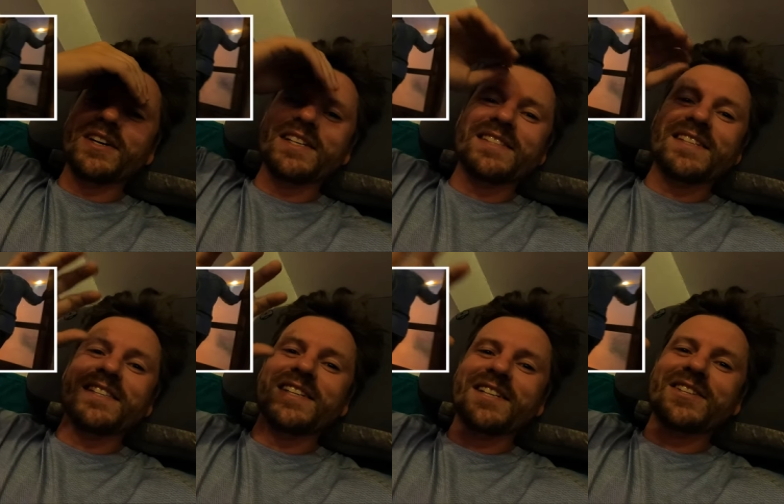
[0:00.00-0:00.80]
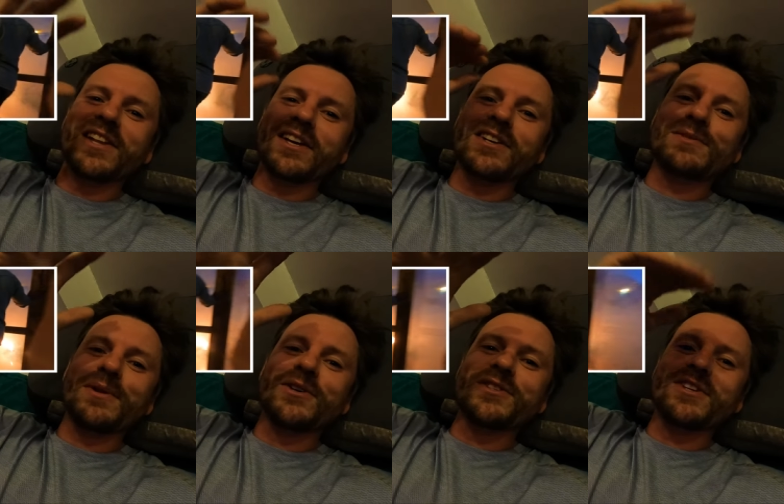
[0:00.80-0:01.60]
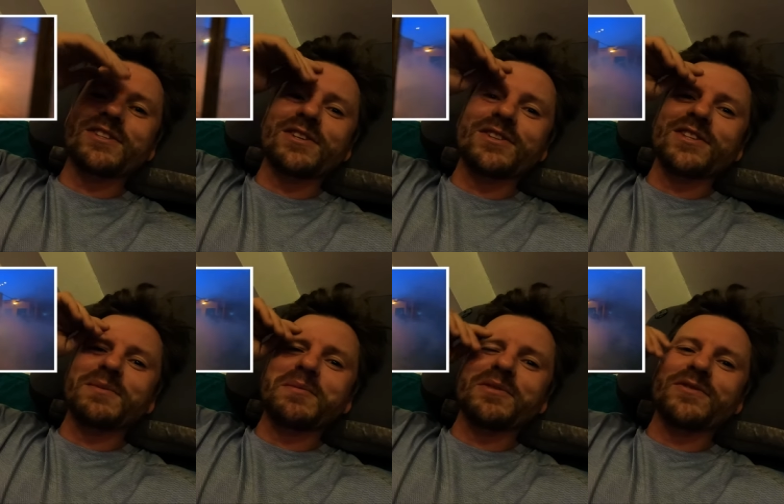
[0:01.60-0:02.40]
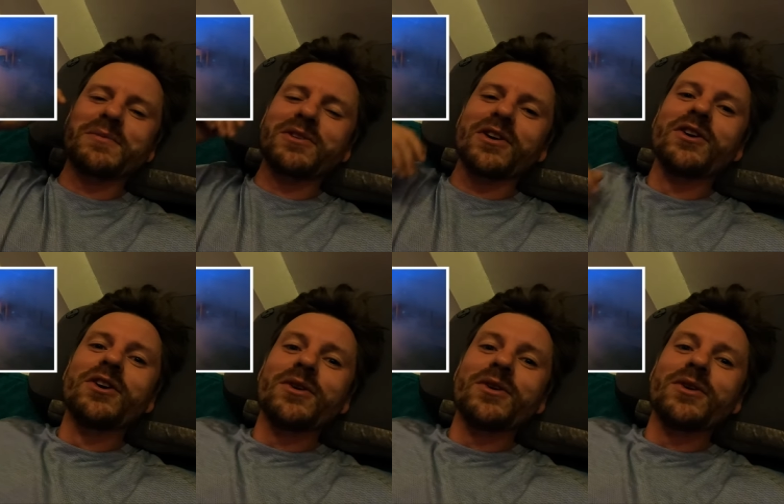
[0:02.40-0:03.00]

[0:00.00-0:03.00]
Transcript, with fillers: I didn't see the initial like explosion, I just heard the other people in front of me go